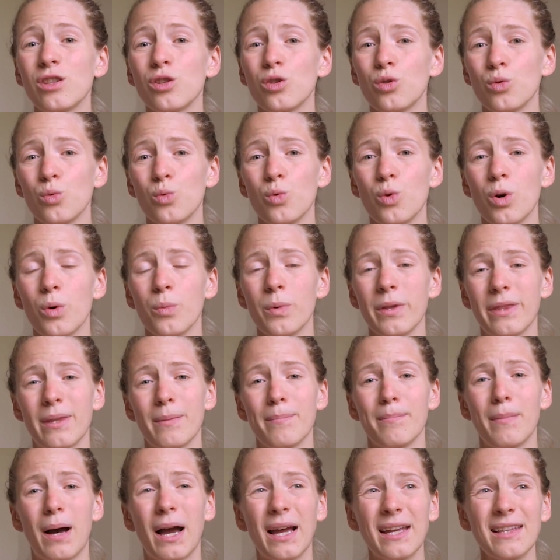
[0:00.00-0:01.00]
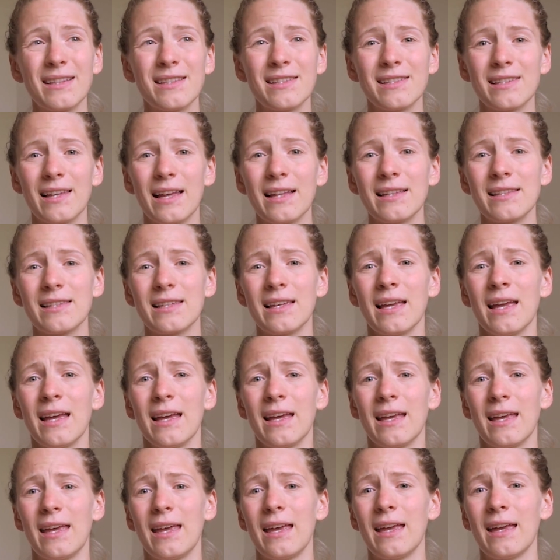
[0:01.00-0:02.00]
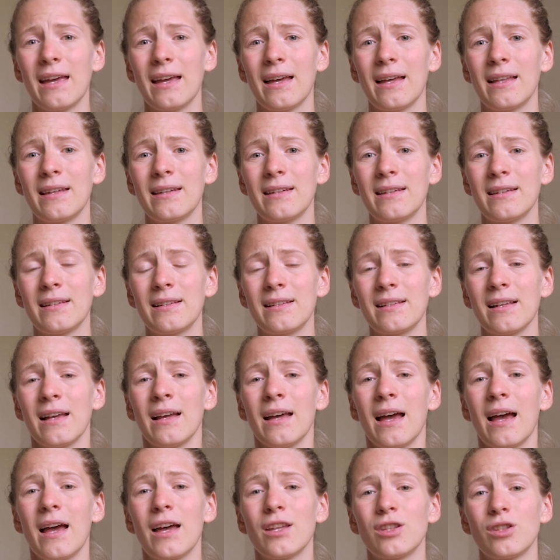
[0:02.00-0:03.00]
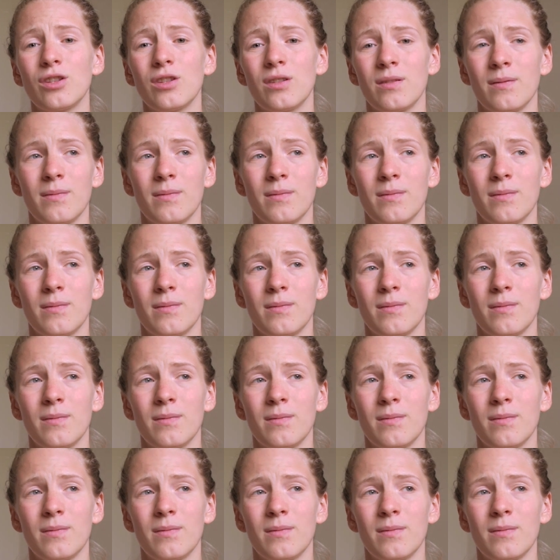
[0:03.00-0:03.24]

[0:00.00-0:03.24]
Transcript: to do with the mindset and a